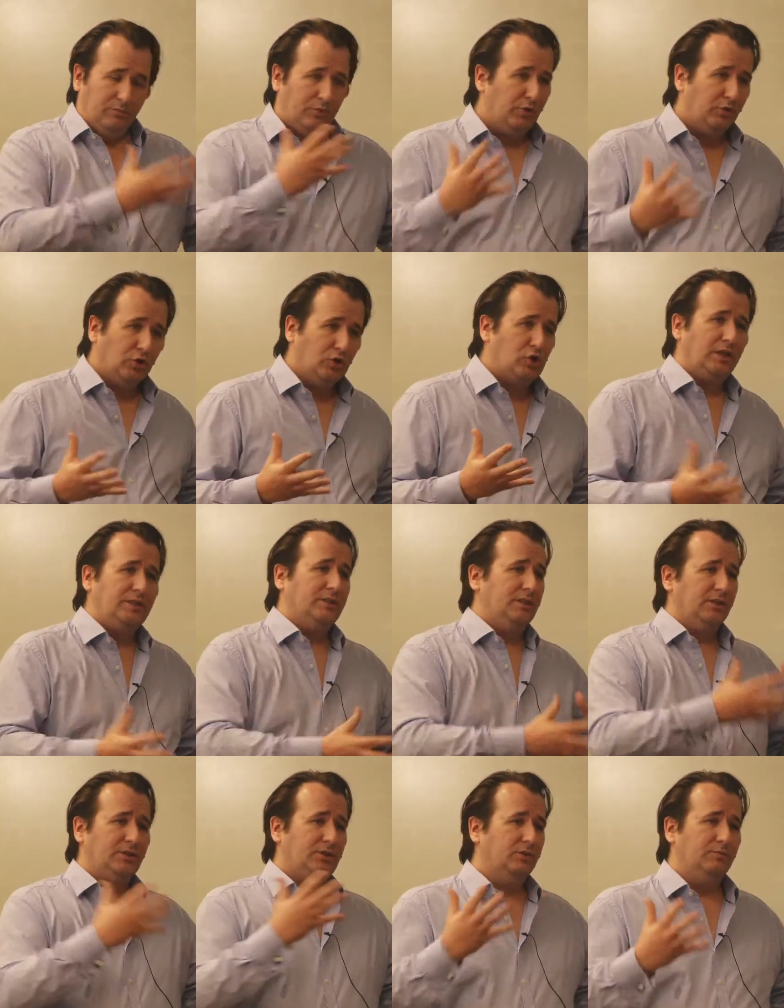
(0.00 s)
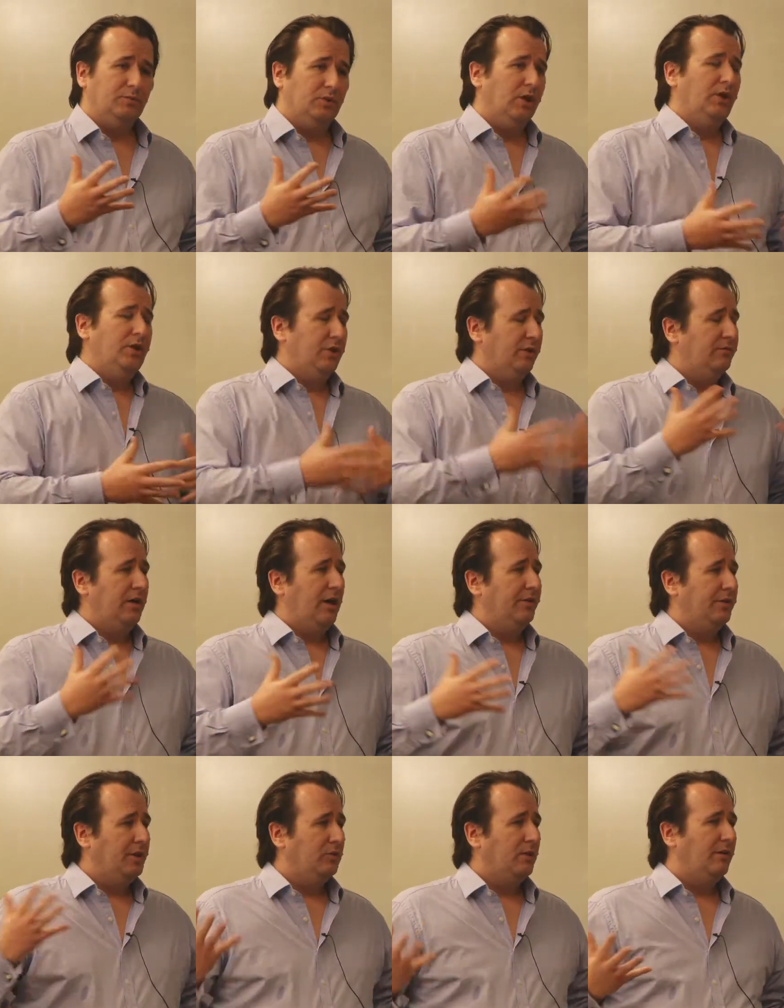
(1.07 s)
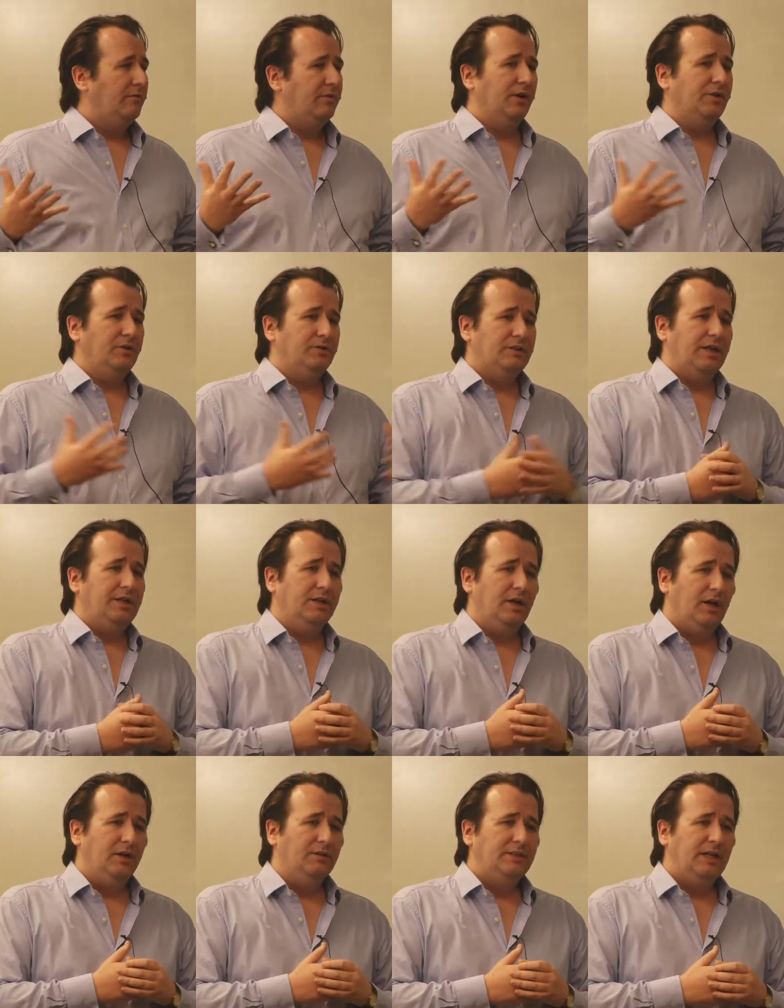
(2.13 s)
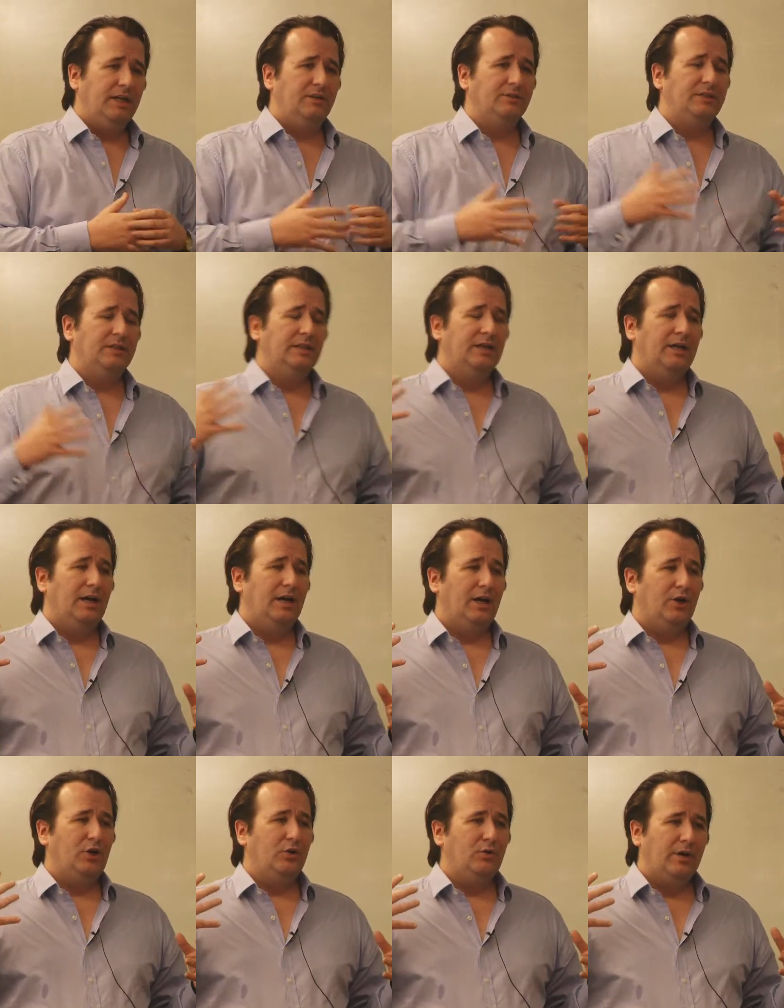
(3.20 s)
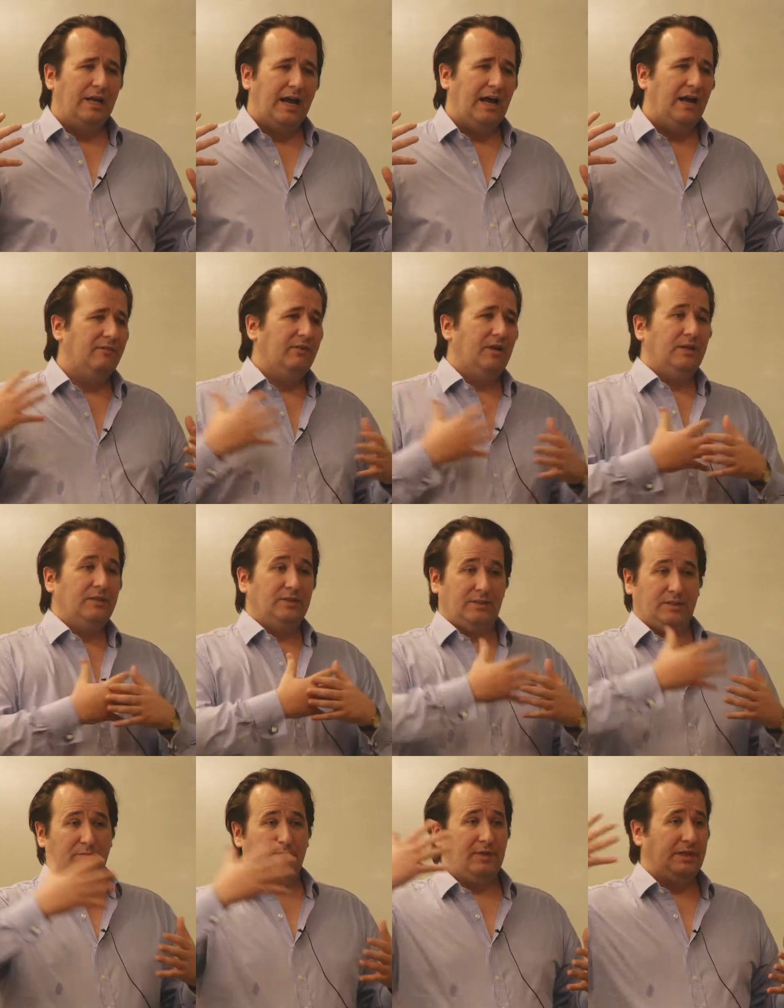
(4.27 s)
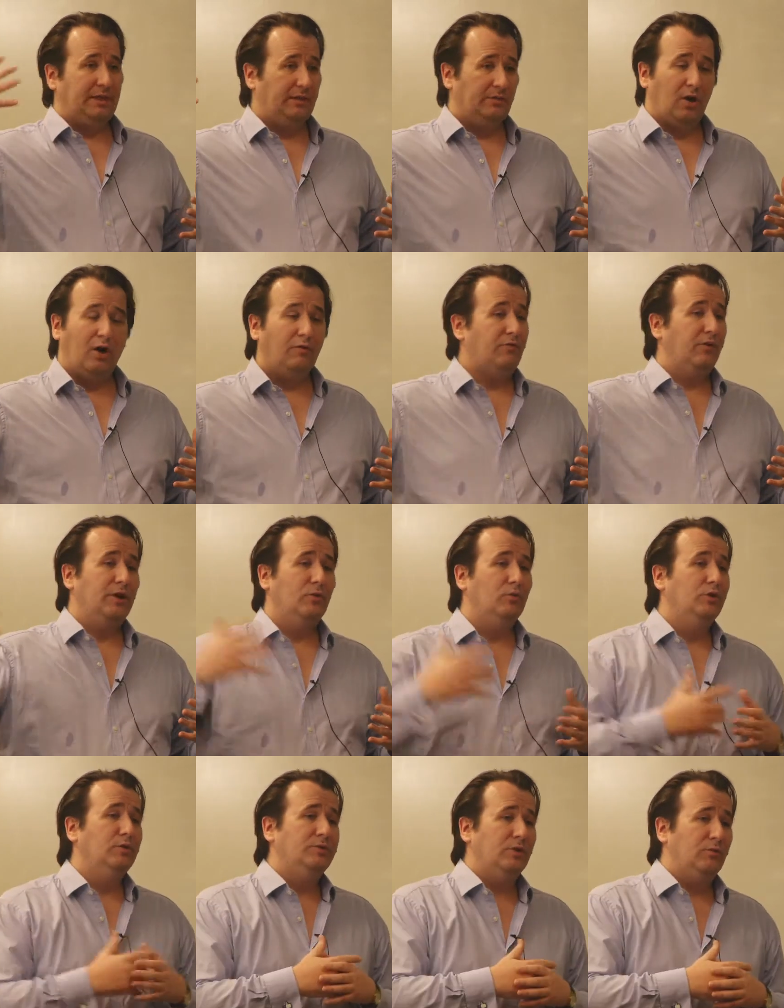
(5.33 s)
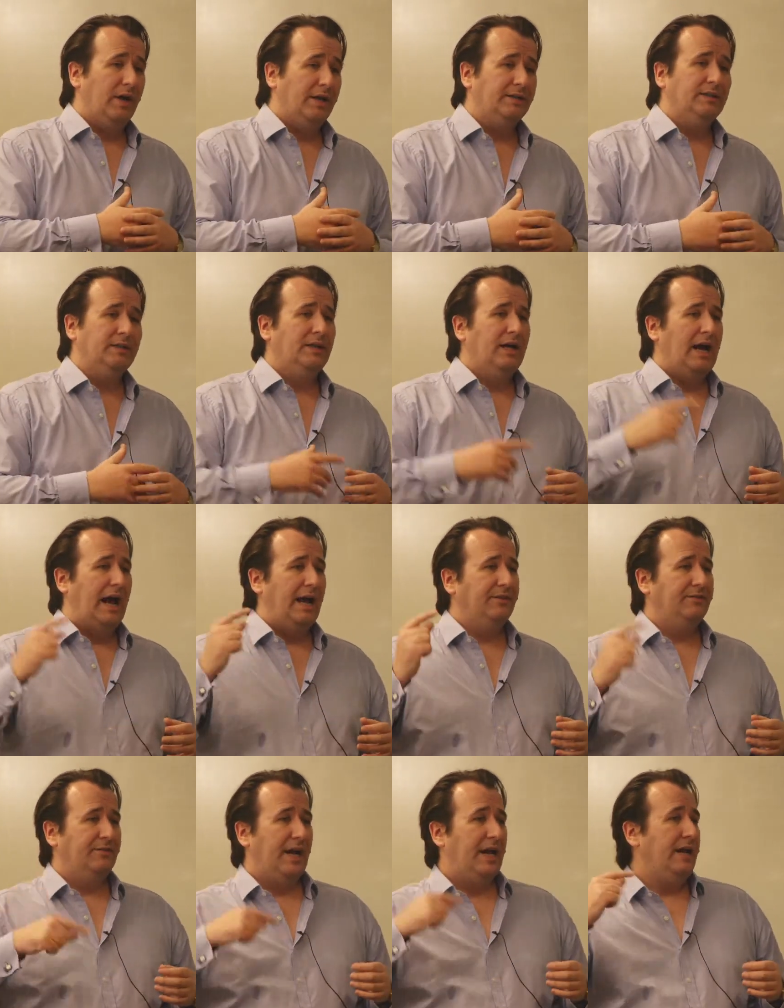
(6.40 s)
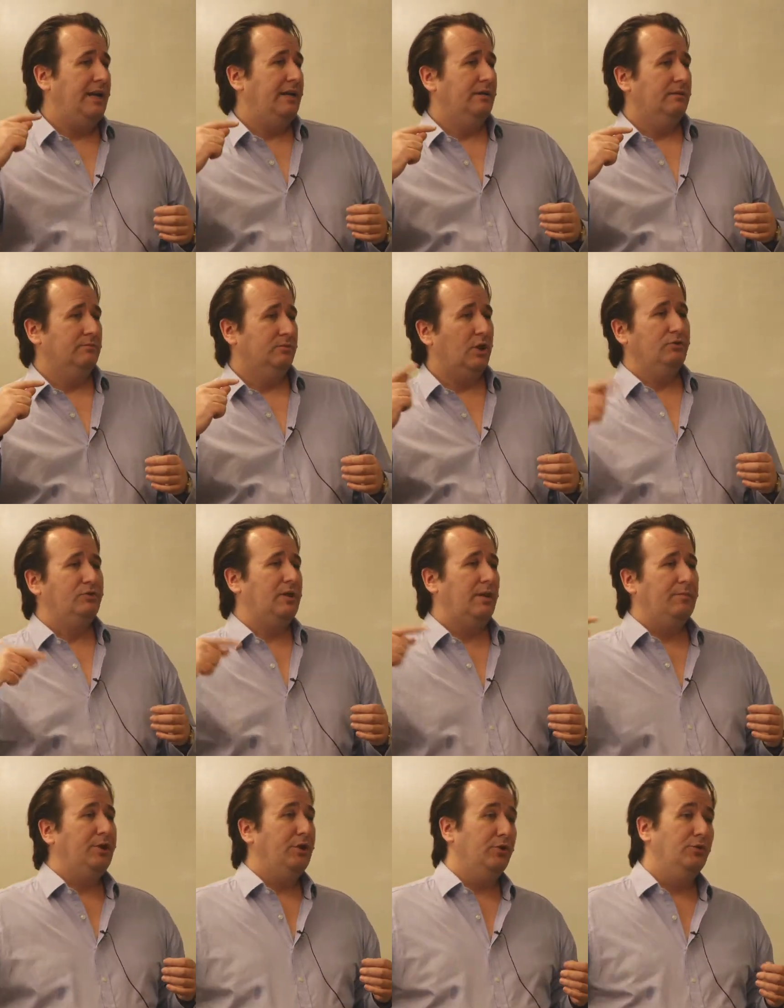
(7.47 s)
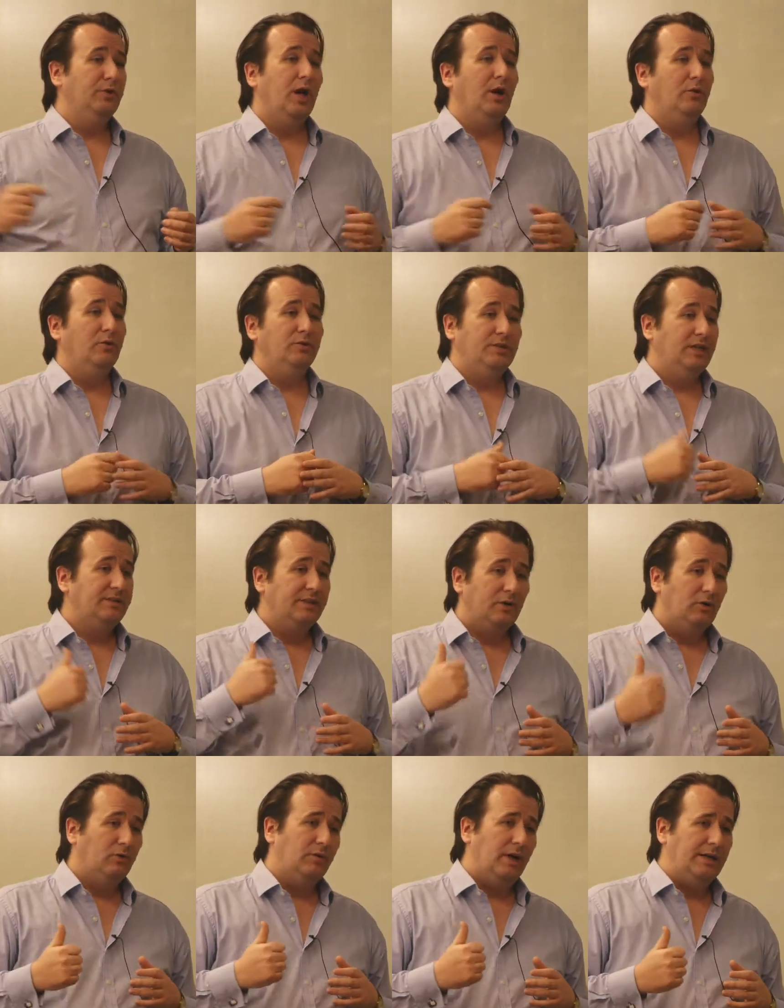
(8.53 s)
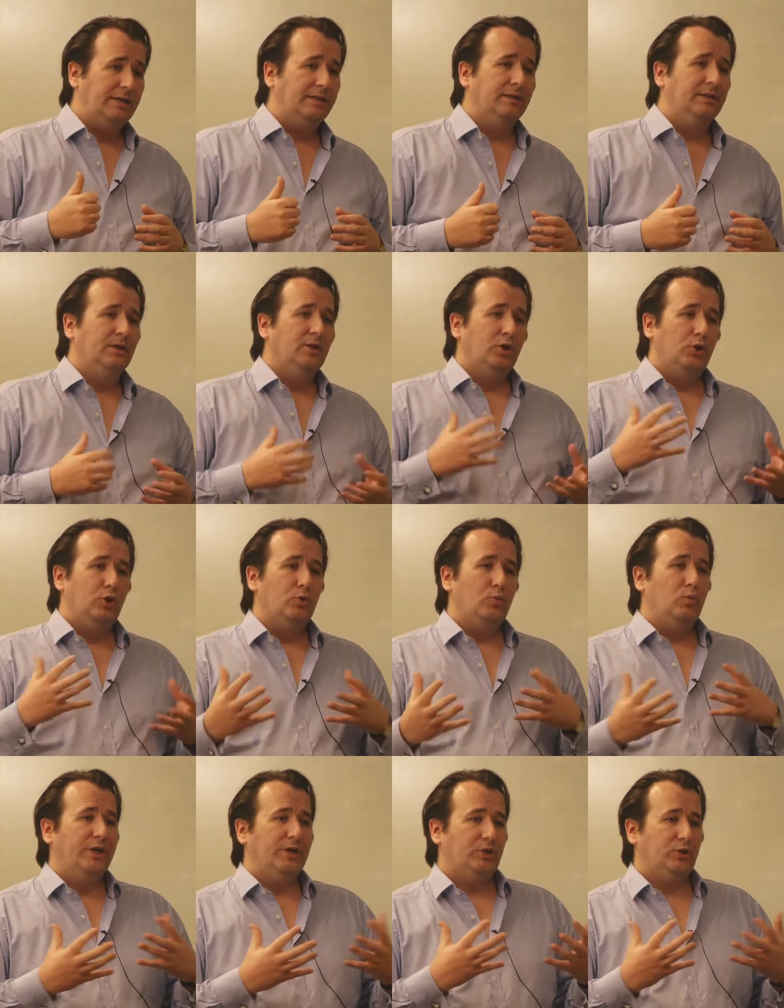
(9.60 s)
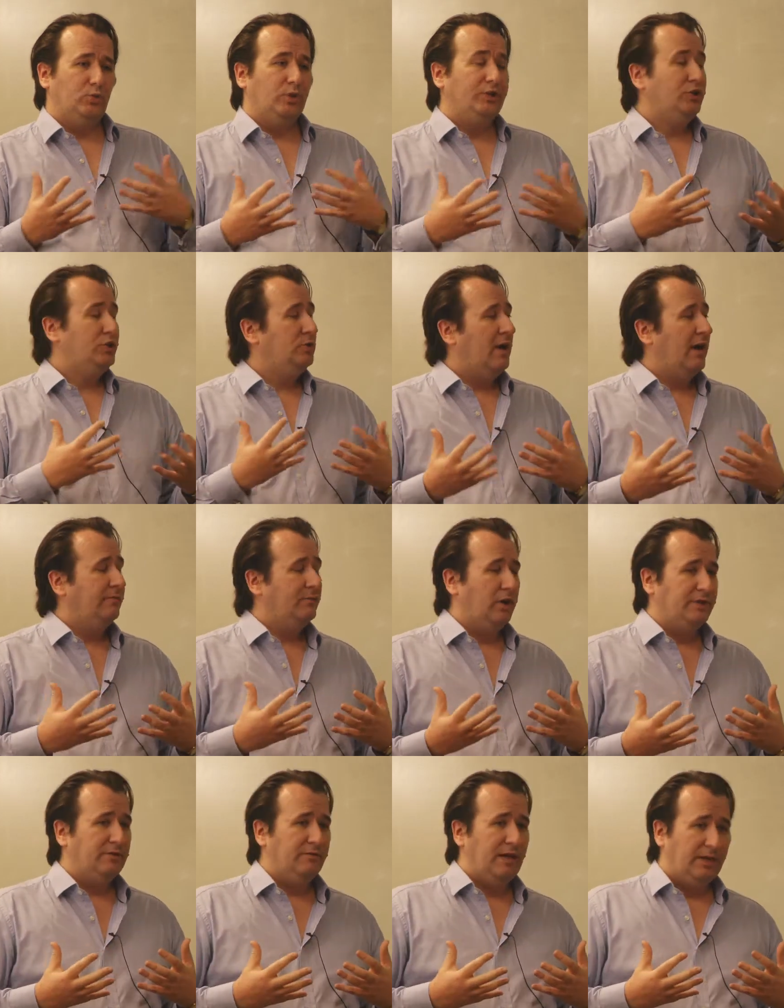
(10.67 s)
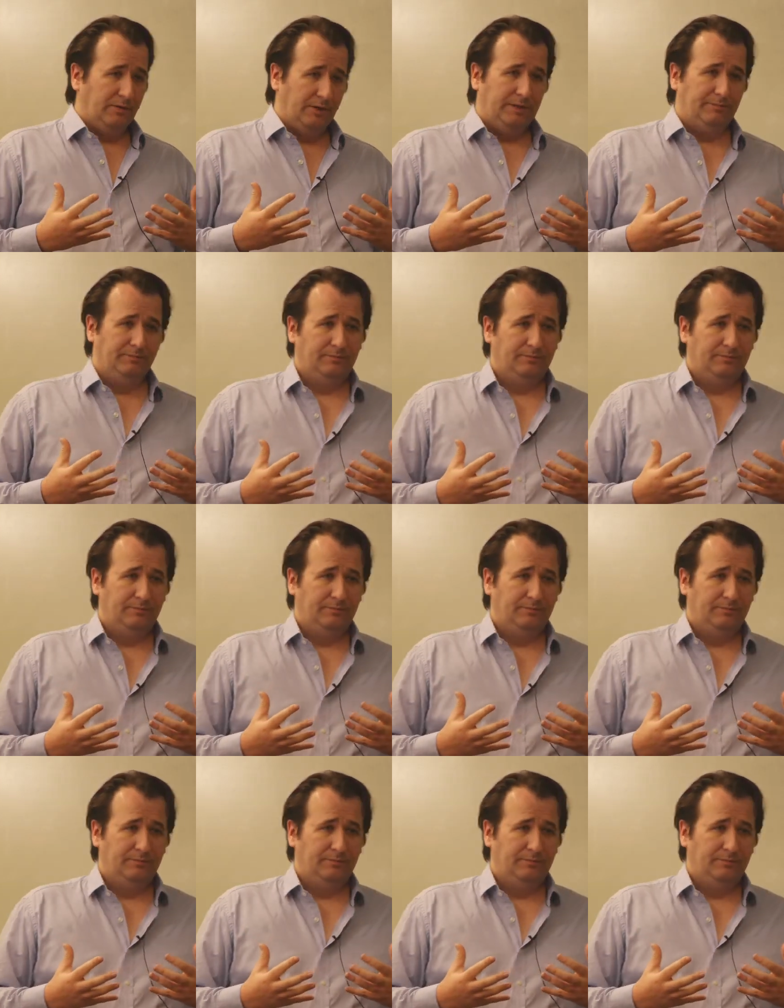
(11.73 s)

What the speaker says: you can trust us, your father, your grandfather have stayed in our hotels, you can have somebody offering a room to rent, and they know somebody you know who says they're all right. Which do you have greater value in?